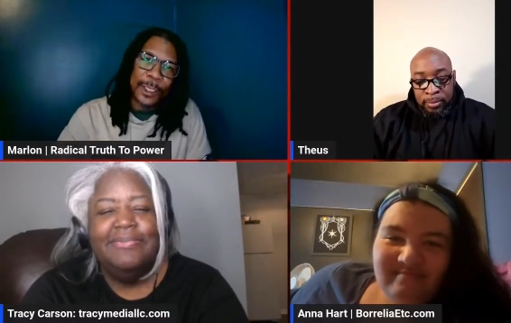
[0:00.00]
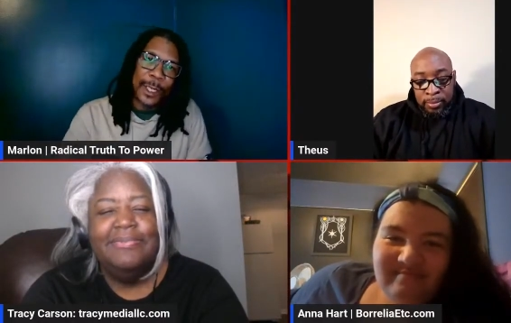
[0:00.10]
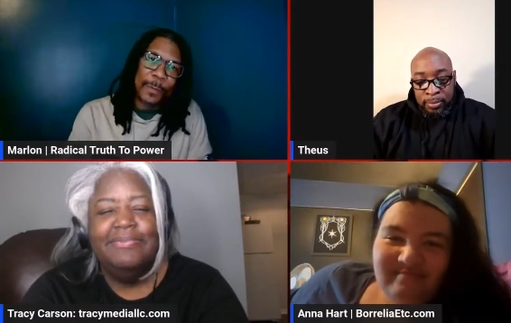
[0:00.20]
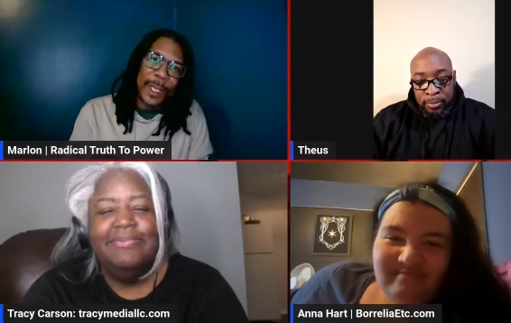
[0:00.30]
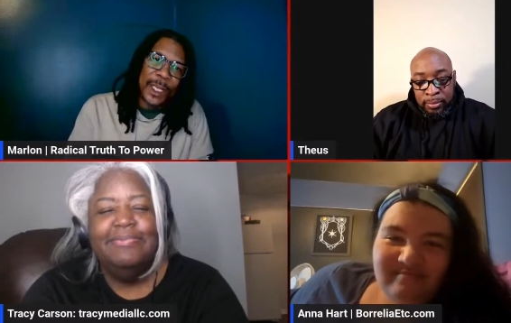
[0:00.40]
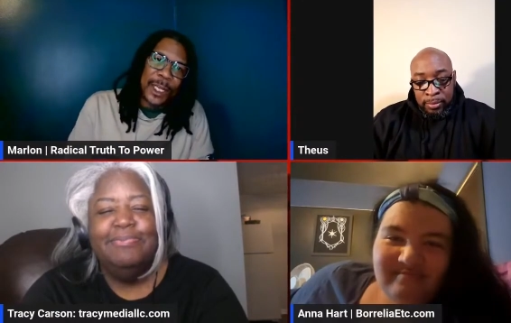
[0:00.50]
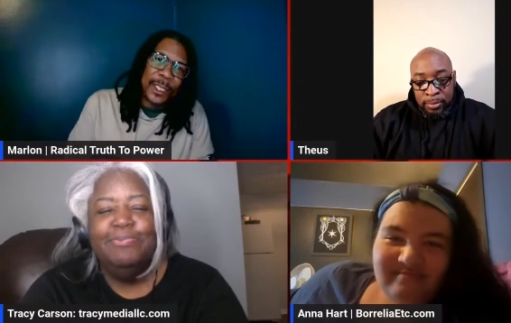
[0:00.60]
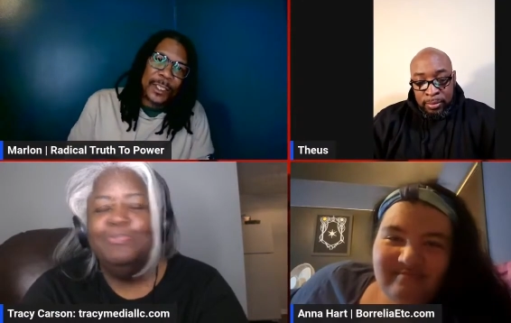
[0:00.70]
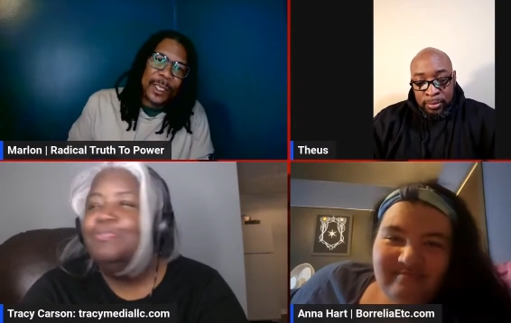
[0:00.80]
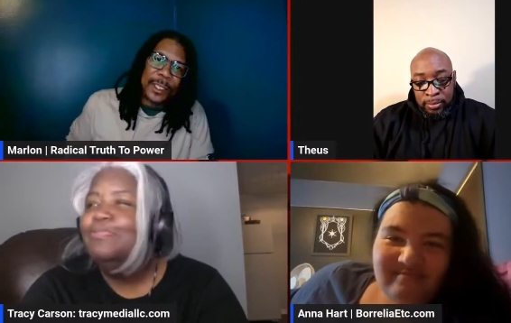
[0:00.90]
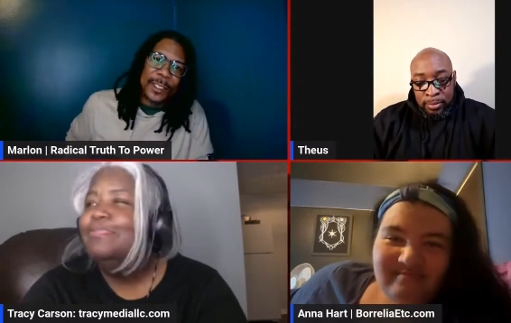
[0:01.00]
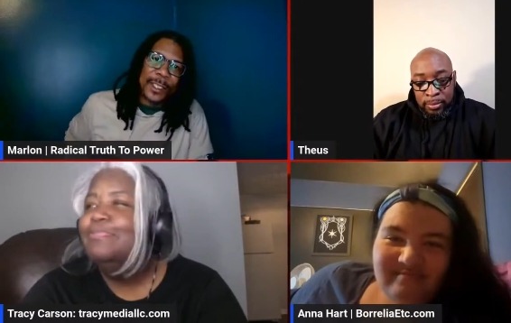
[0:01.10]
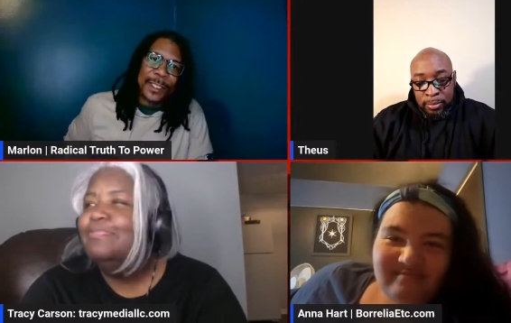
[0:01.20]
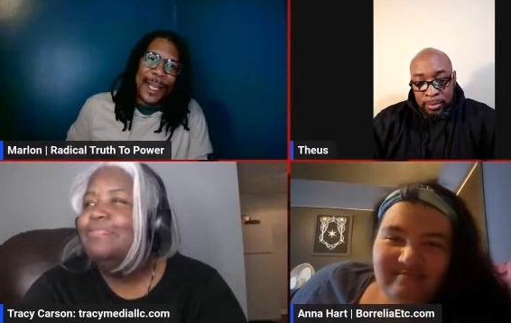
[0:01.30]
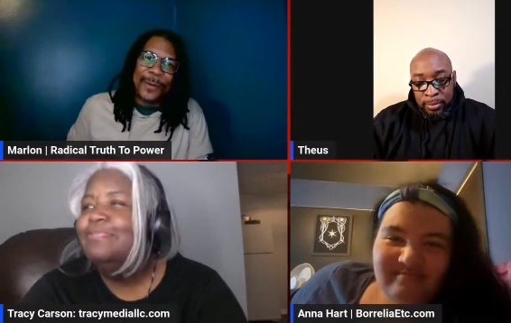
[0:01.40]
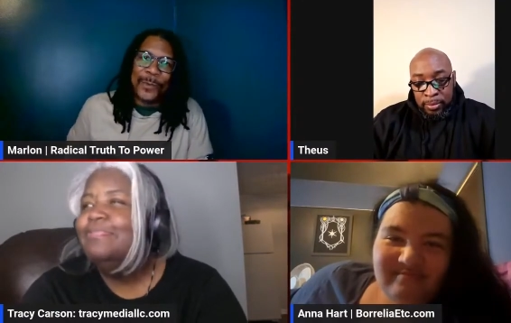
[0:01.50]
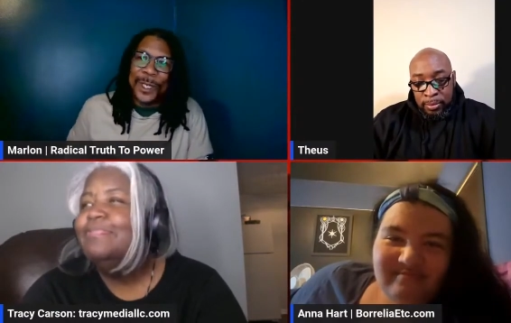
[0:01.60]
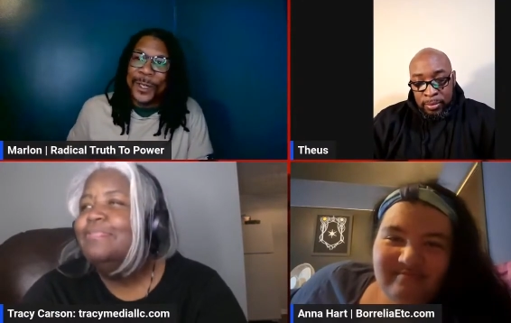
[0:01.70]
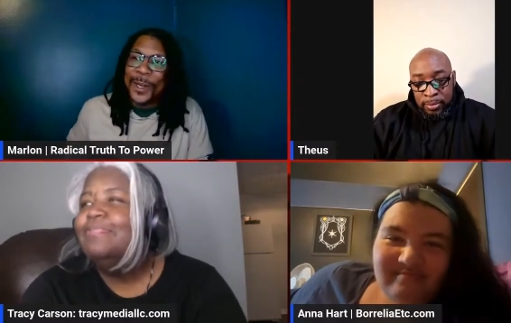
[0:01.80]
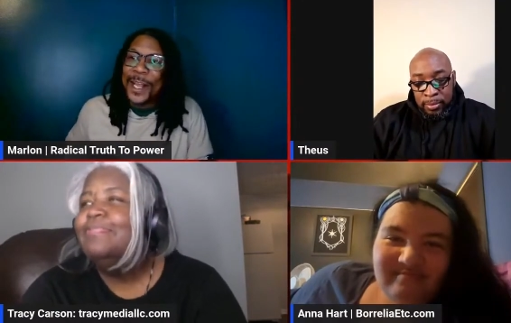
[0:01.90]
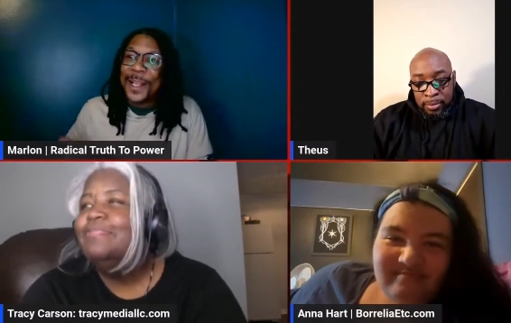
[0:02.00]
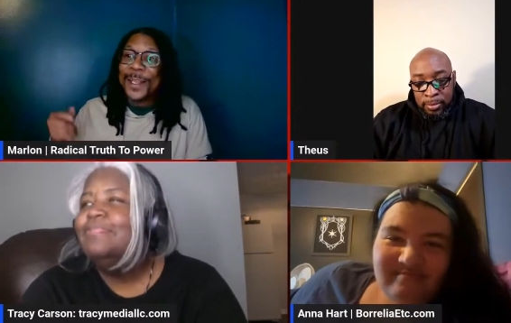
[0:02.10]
Speaker 1: This don't make any sense. This ain't real.